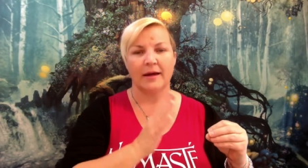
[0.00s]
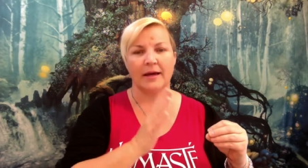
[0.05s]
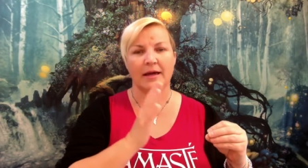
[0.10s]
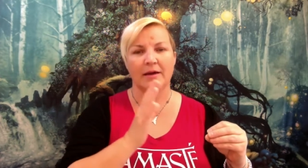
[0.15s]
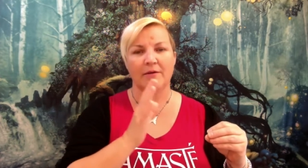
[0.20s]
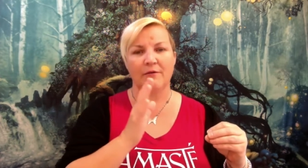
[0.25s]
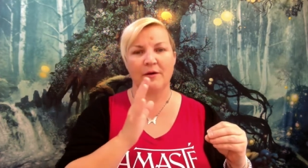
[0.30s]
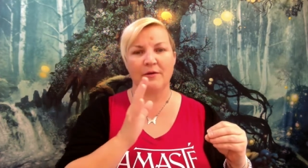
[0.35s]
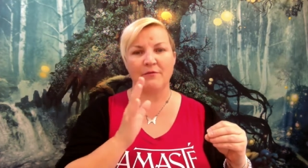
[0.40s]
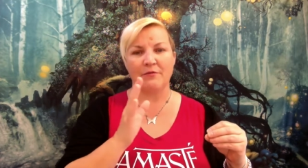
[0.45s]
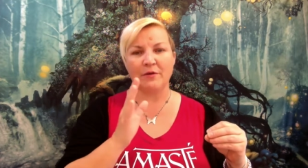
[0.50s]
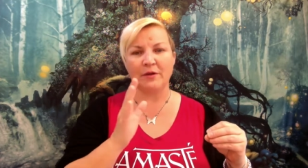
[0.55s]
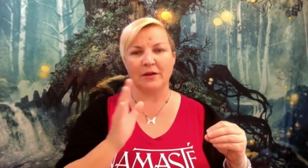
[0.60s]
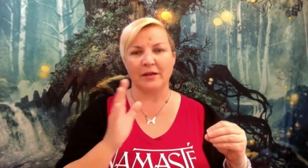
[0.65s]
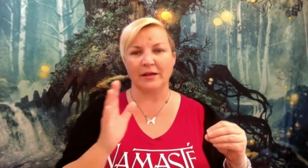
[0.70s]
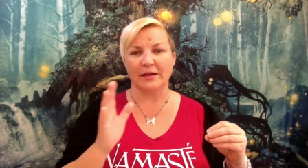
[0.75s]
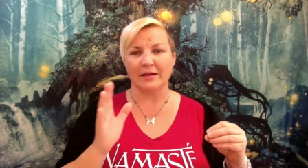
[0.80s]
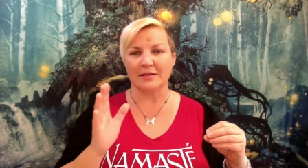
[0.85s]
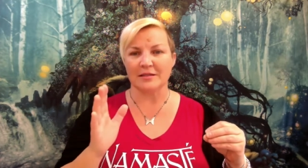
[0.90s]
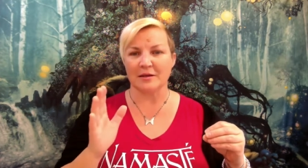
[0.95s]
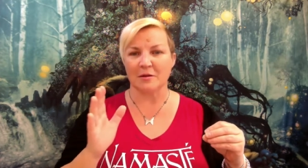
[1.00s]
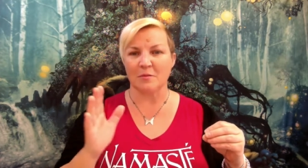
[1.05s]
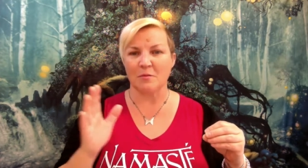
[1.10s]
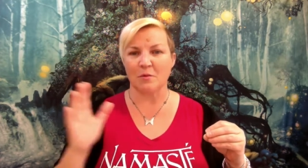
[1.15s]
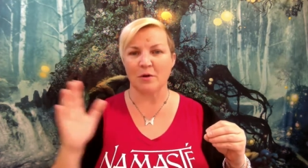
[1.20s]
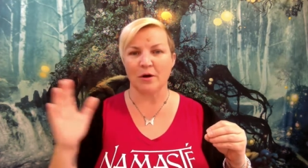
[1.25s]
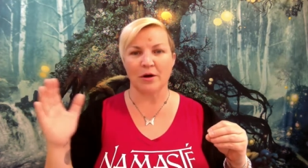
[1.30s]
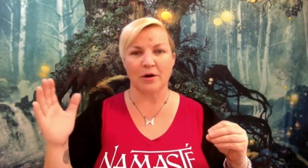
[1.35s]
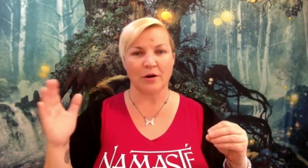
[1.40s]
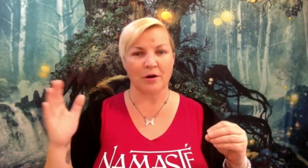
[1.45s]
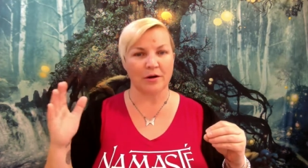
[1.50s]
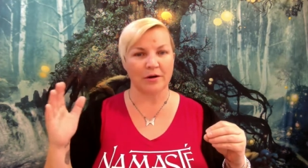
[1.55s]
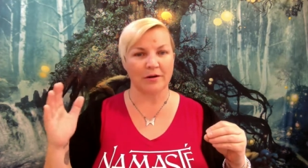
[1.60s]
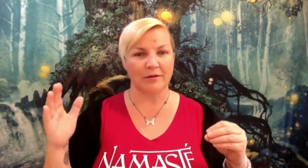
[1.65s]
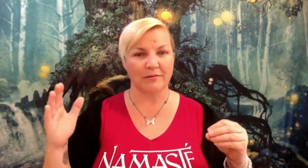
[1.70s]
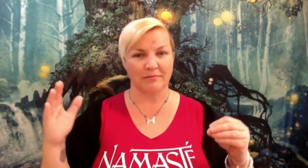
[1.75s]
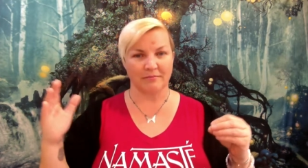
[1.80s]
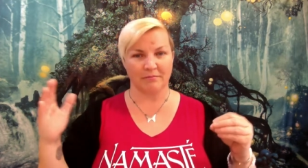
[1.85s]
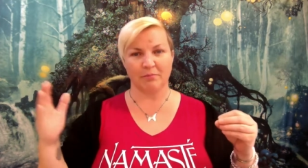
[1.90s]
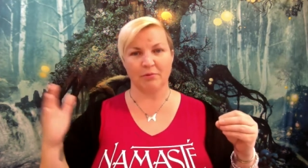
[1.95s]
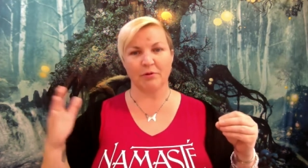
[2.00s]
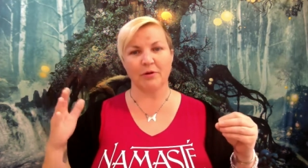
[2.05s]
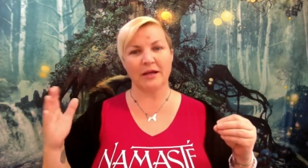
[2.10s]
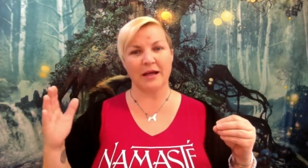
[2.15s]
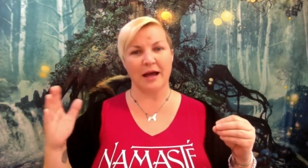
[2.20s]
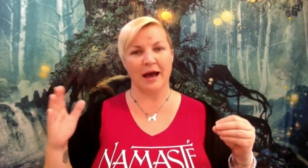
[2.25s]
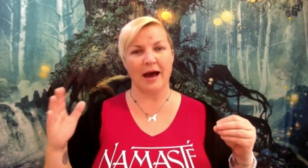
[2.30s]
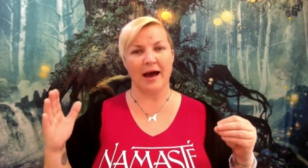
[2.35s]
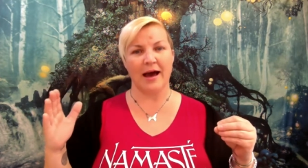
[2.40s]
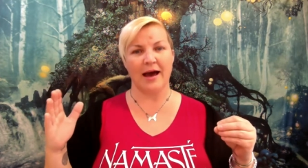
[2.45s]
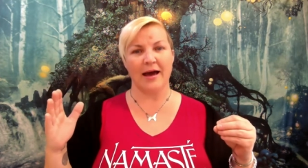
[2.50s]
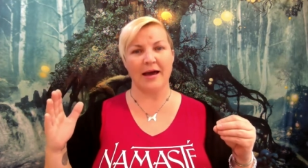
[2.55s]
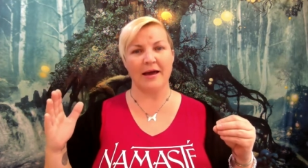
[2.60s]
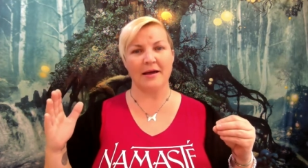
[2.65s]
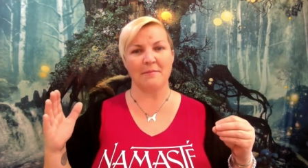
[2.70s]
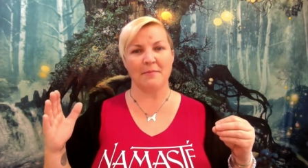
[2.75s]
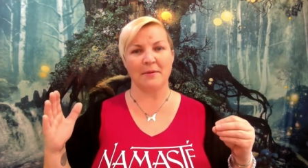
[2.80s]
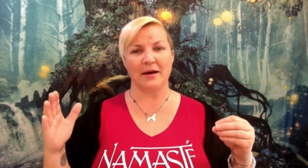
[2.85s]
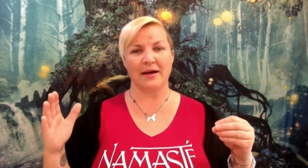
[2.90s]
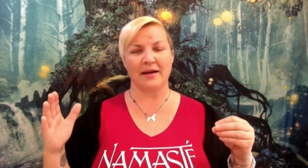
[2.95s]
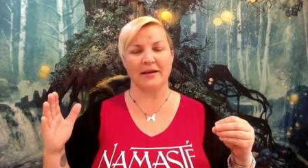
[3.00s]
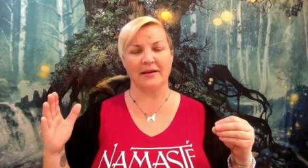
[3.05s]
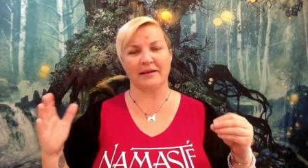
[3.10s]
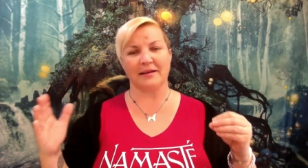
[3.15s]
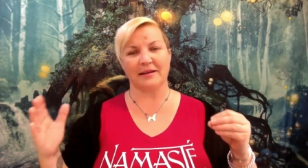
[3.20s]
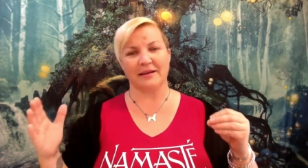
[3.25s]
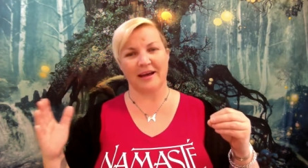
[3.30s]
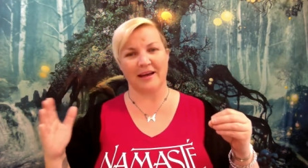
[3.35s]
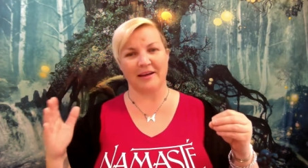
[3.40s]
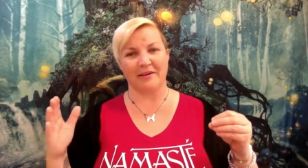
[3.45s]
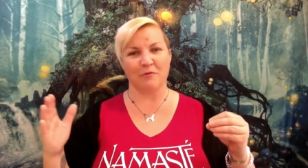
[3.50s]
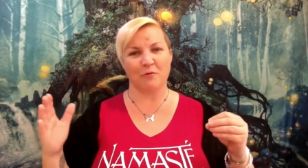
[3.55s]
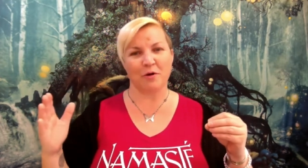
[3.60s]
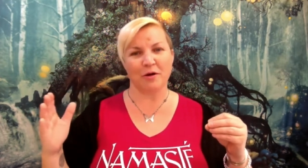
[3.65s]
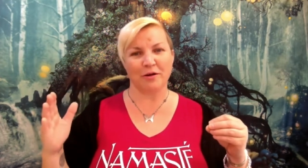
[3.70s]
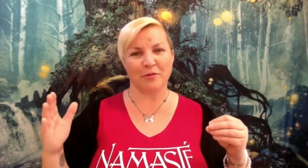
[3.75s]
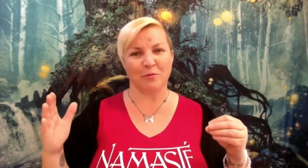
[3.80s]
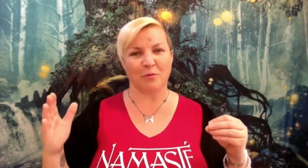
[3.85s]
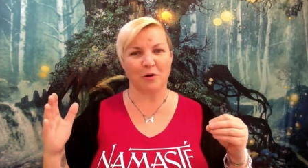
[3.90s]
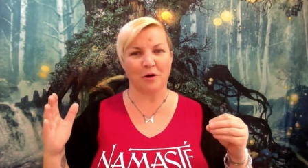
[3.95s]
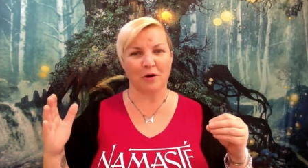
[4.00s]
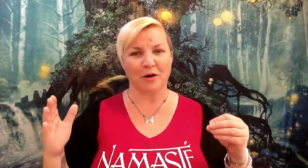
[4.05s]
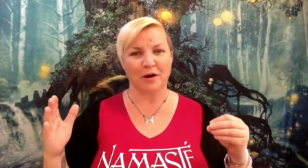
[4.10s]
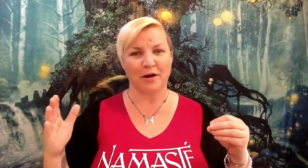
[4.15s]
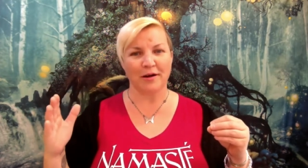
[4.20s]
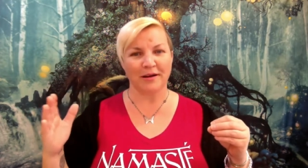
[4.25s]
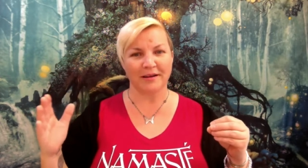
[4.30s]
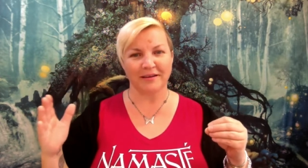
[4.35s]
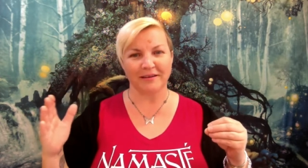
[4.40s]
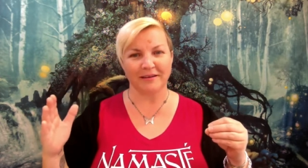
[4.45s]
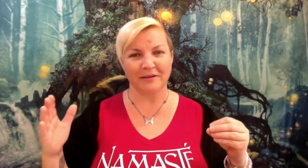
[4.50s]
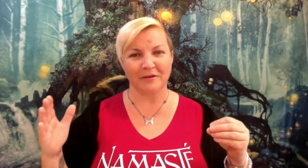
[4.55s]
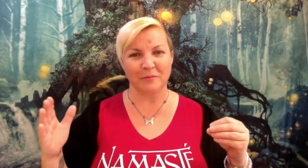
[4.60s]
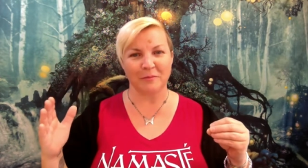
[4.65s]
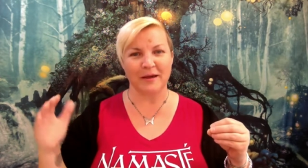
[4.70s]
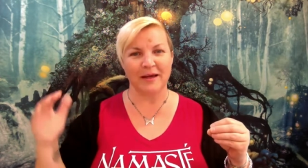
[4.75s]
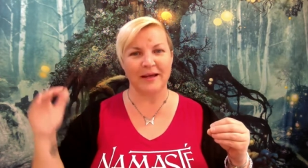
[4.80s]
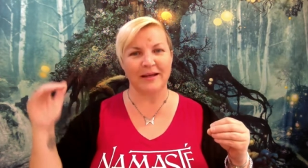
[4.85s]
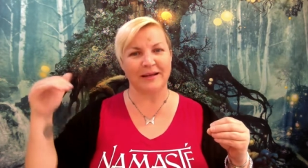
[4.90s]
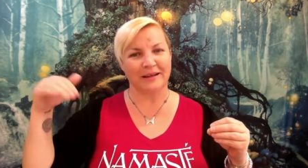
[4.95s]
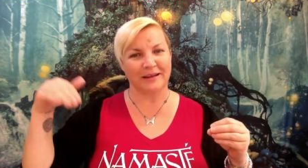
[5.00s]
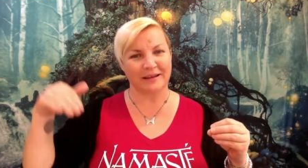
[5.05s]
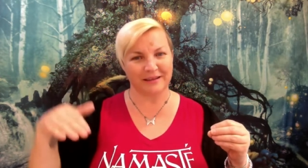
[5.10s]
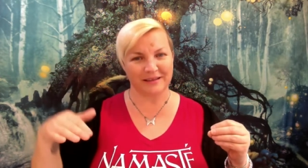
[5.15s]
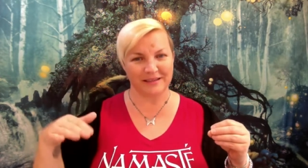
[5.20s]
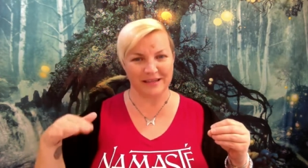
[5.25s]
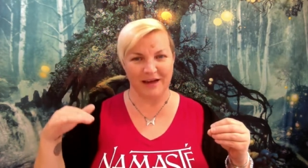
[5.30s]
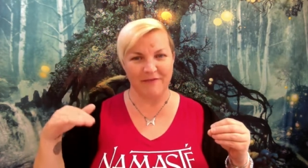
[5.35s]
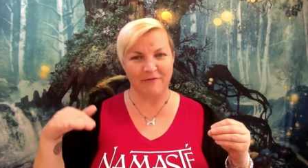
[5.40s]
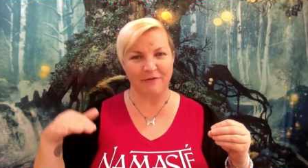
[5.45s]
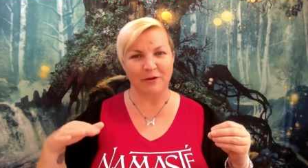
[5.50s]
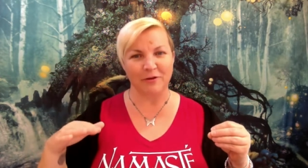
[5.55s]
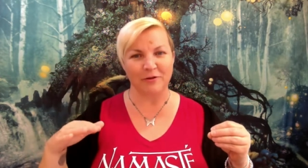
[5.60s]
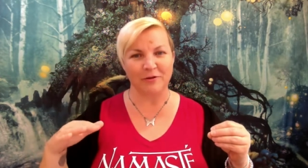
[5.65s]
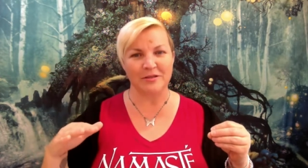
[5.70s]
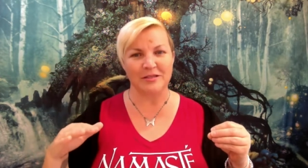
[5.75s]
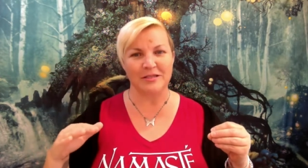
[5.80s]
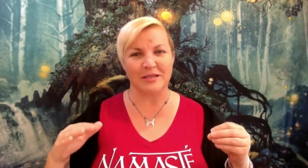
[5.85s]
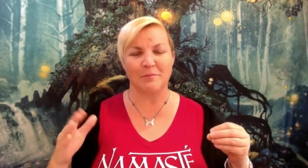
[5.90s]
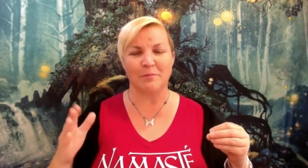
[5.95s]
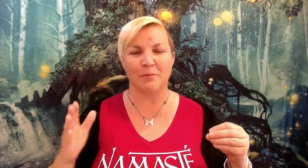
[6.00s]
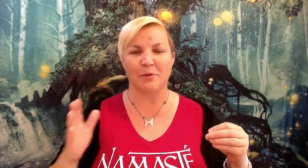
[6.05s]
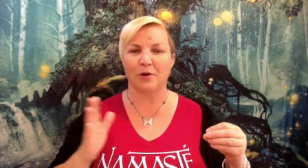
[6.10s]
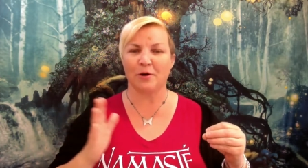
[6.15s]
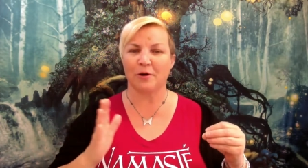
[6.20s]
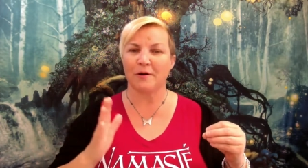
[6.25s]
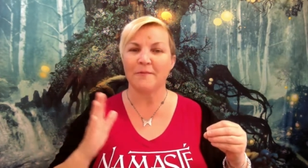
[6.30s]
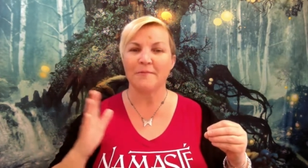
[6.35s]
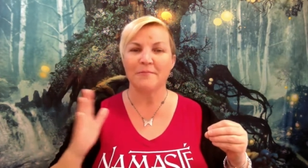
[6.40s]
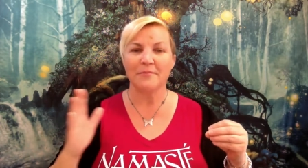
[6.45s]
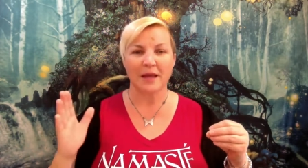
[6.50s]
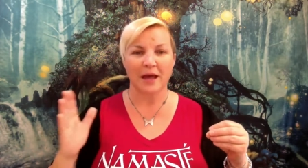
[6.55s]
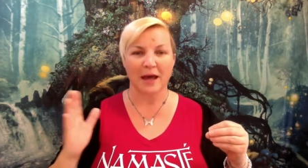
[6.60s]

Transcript: If I'm feeling somewhere pretty high, but kind of want to work on it a little bit, dive a little deeper.